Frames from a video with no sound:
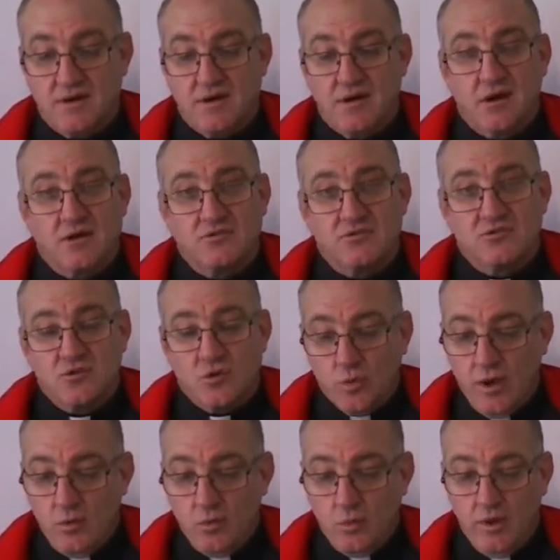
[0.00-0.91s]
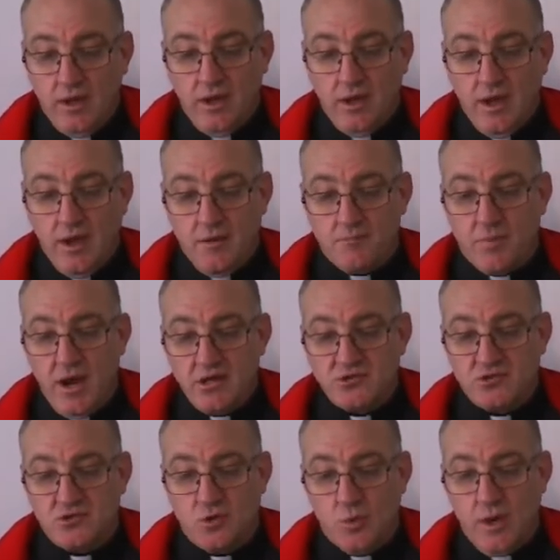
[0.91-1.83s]
And so when we
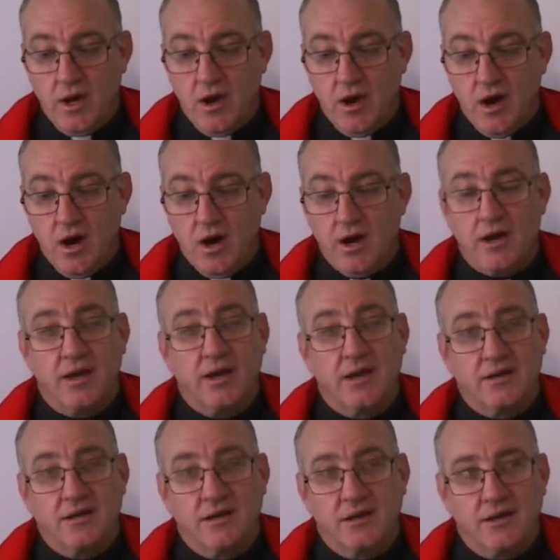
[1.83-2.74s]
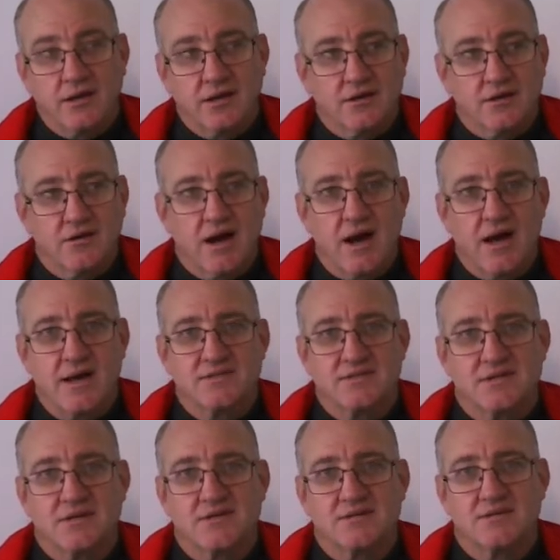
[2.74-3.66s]
embrace who we are in
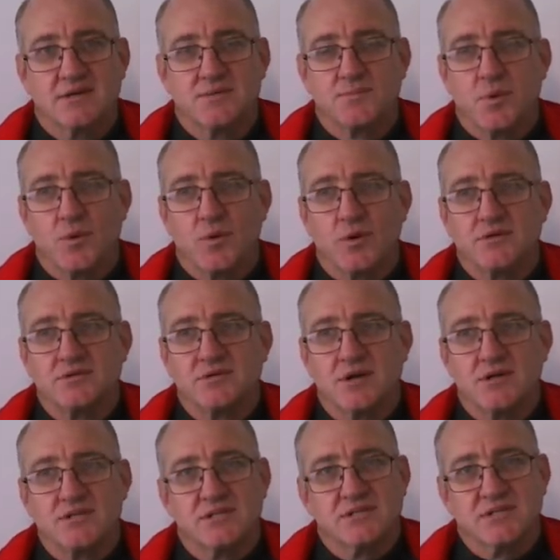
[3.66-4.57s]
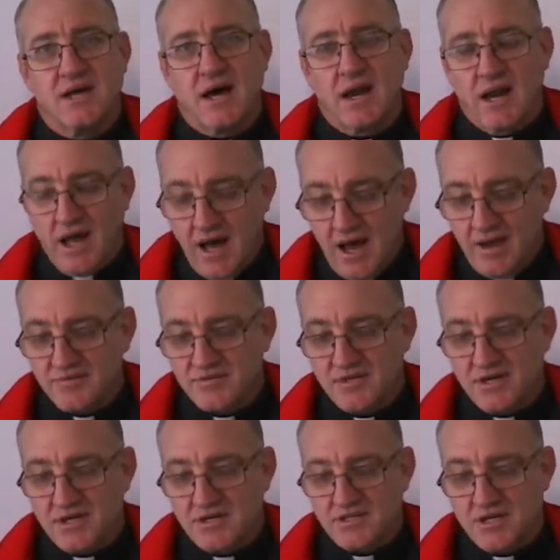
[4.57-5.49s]
Christ, says Paul, it's not just our lives
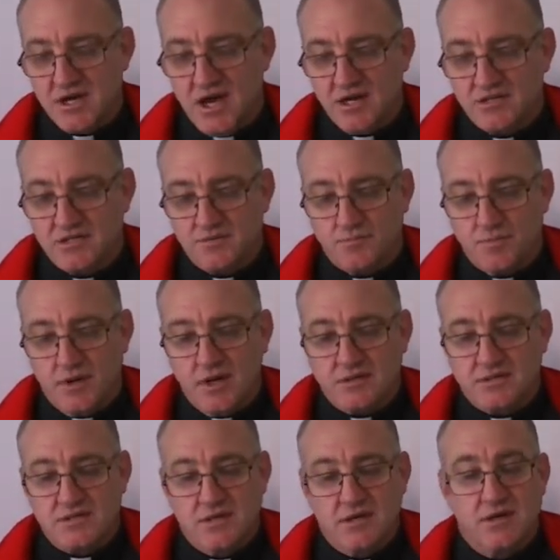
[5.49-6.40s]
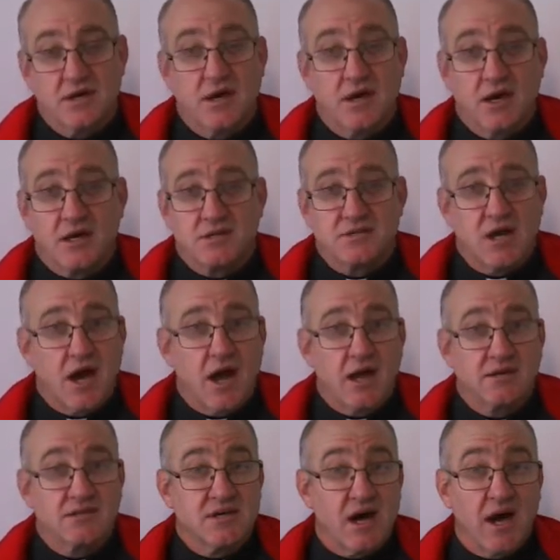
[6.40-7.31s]
that are changed, but it's our
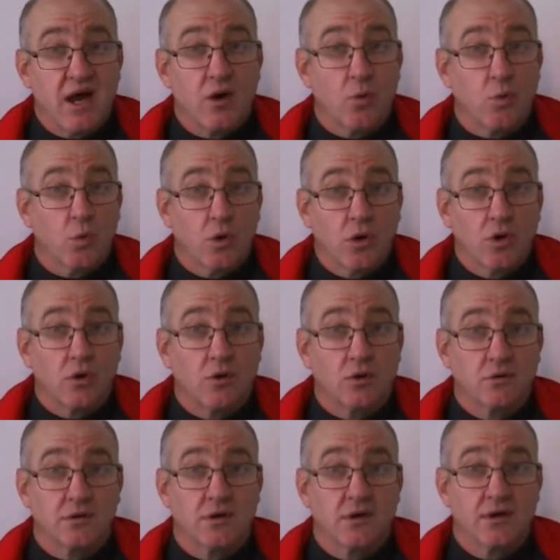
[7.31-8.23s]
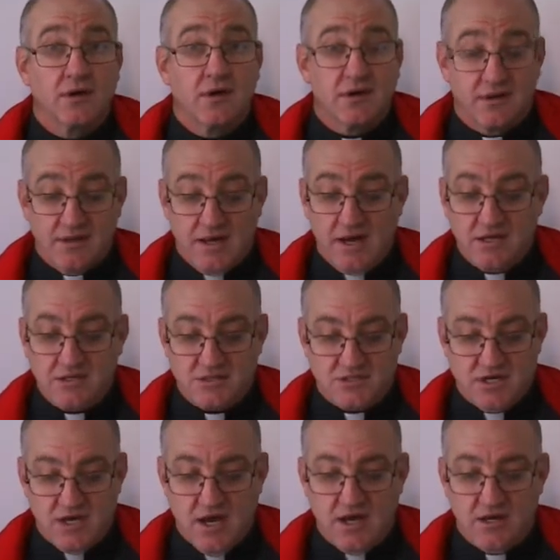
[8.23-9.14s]
entire world that is
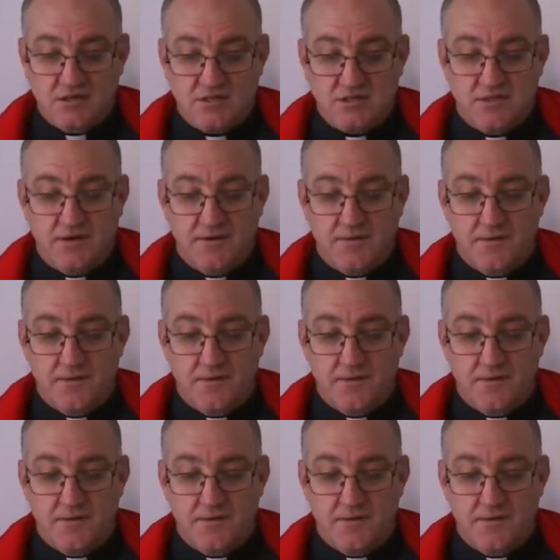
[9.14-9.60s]
changed.